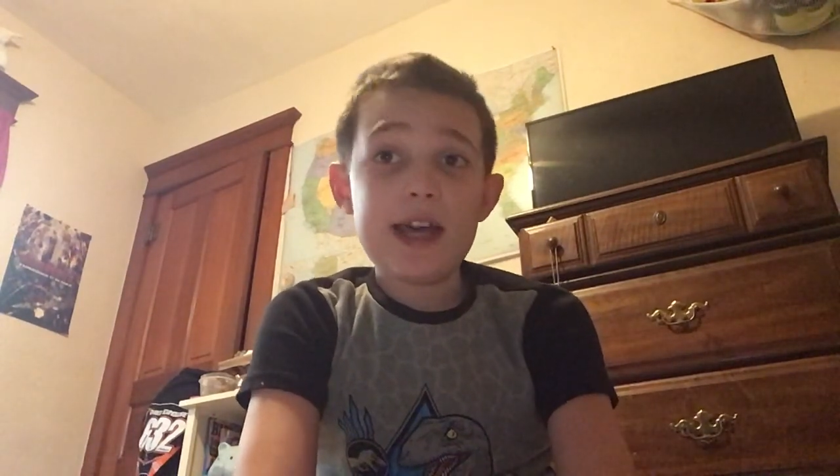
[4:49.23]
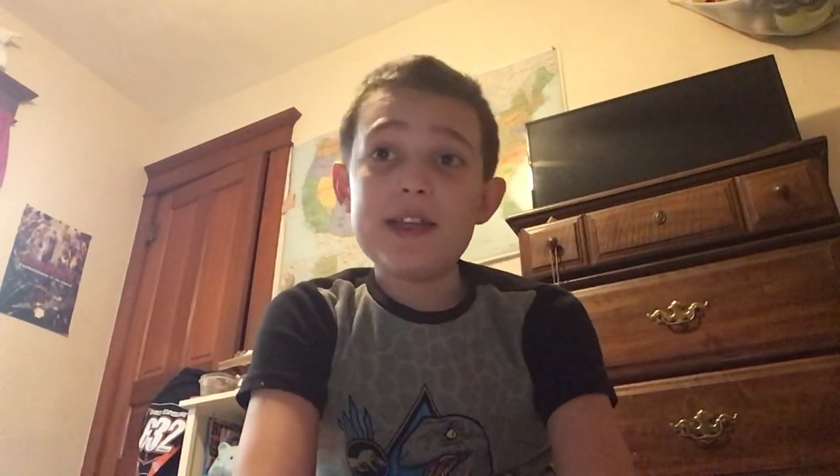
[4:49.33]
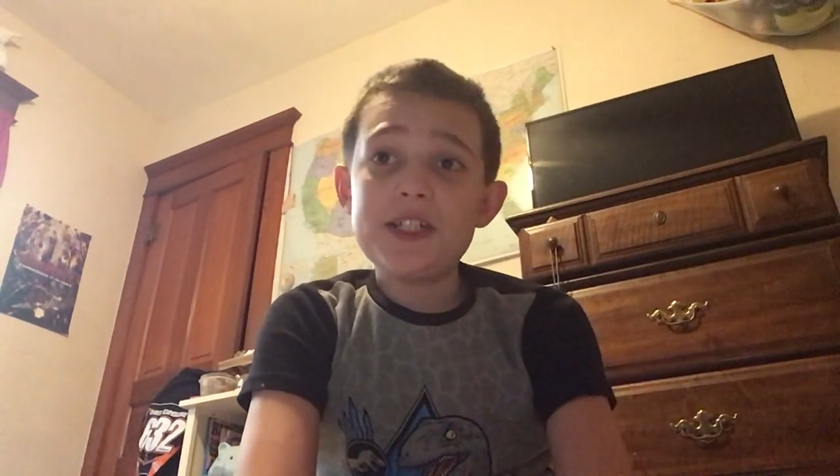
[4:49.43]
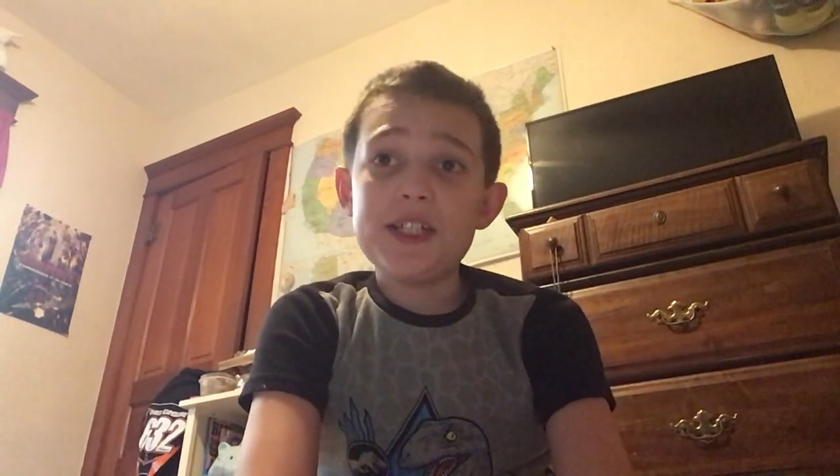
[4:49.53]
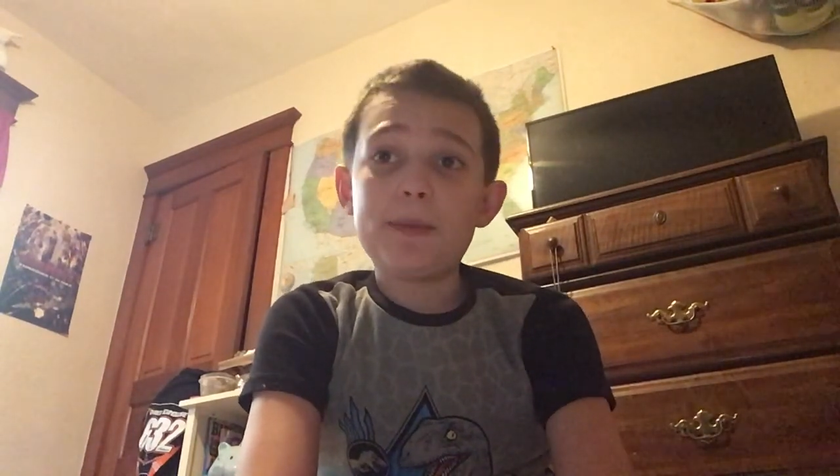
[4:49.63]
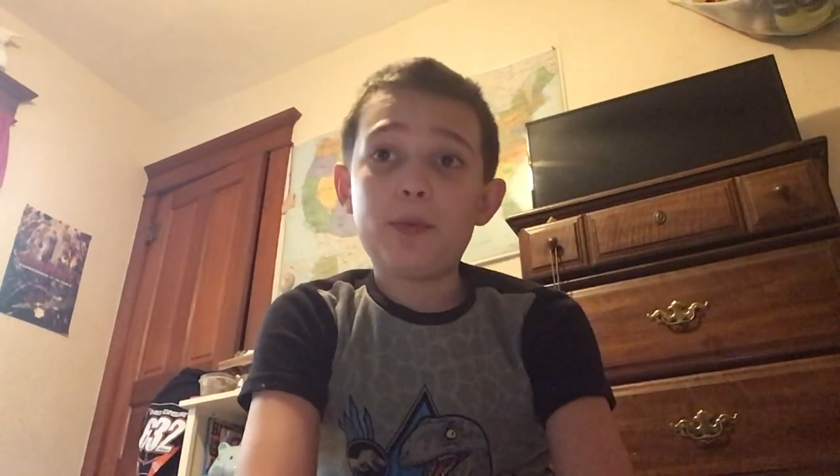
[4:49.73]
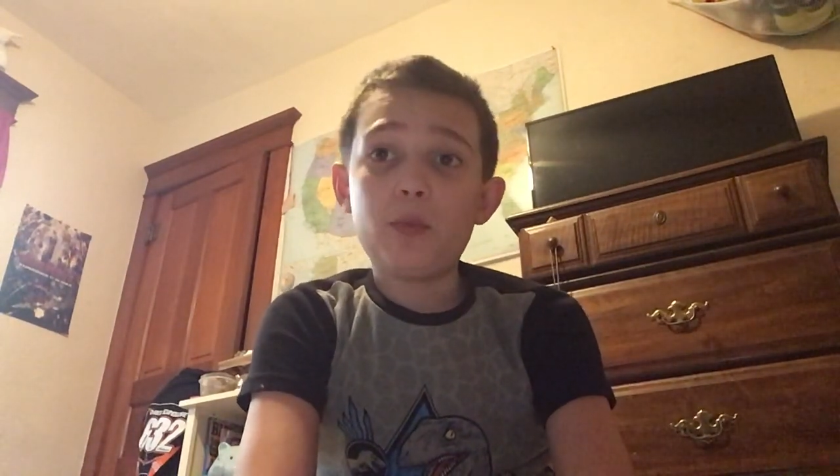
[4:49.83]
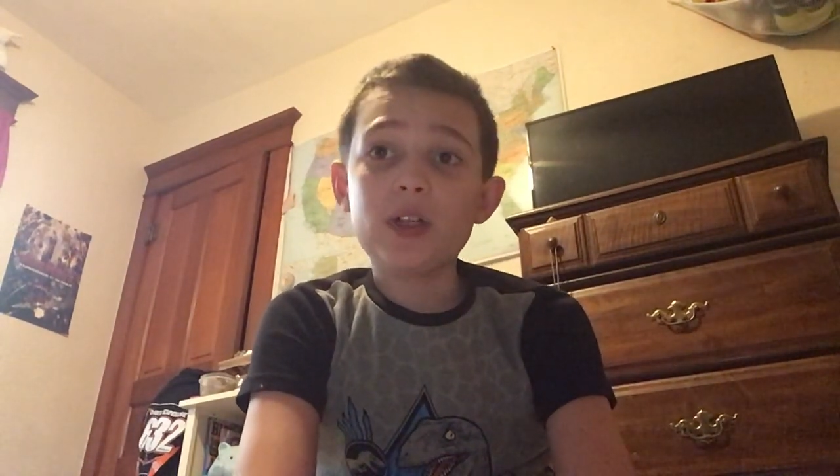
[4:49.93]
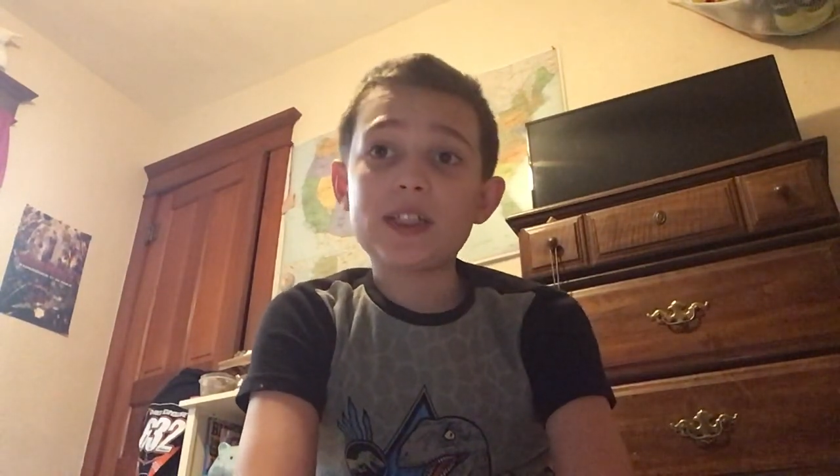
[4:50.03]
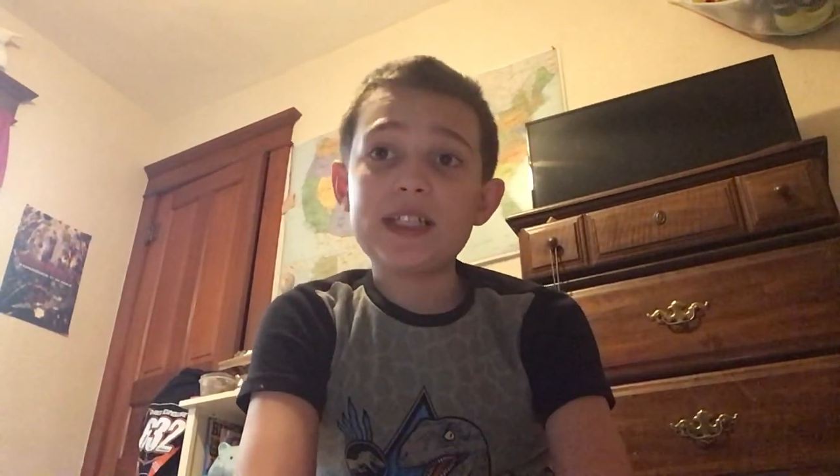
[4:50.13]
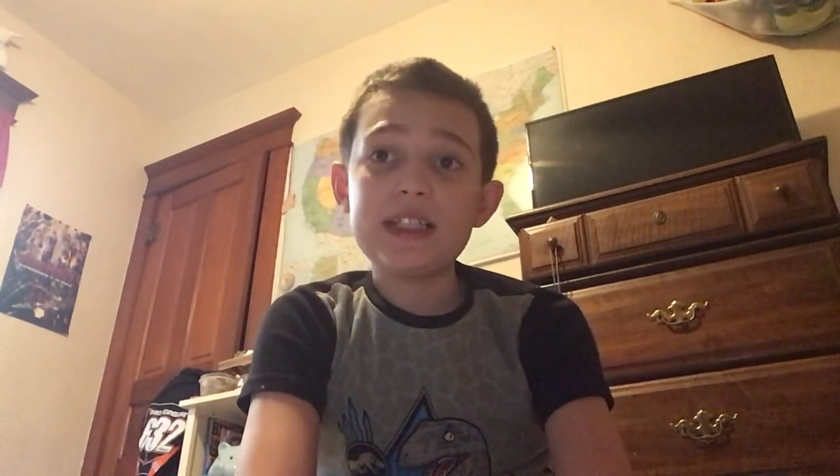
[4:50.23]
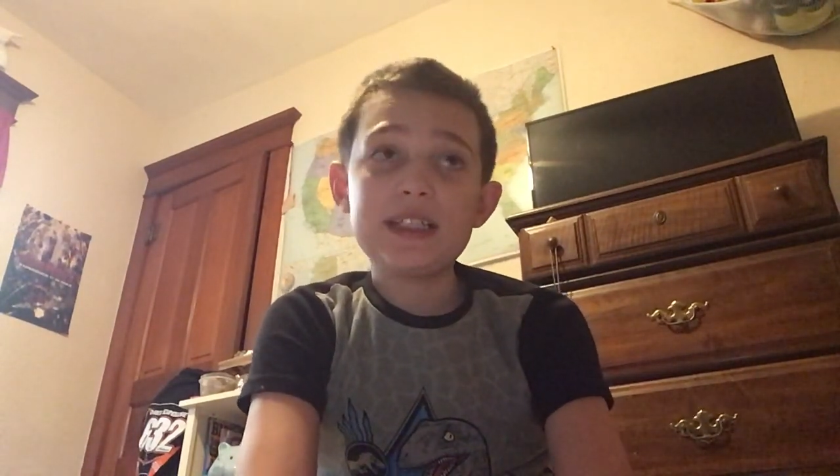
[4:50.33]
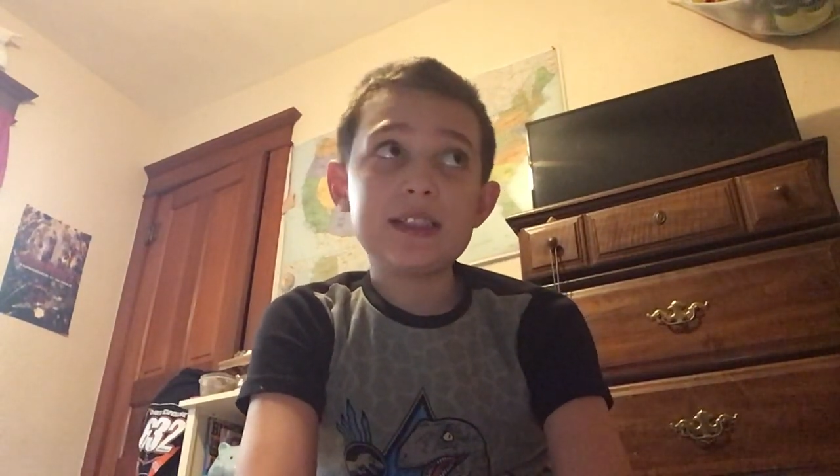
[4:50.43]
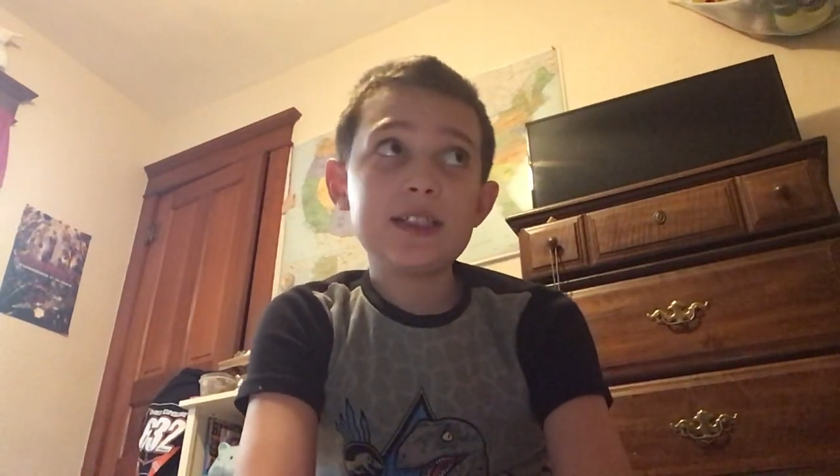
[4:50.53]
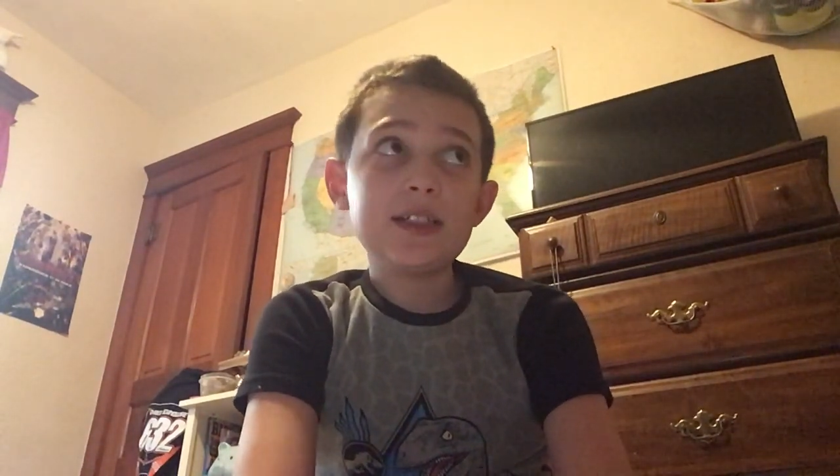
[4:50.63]
end up
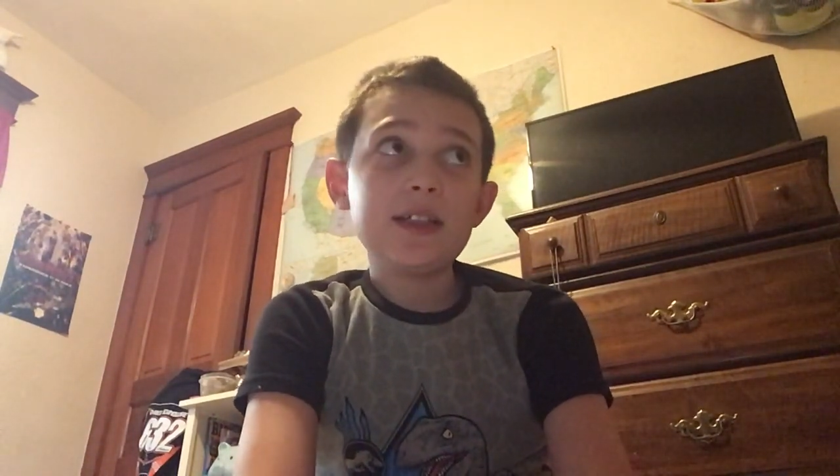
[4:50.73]
working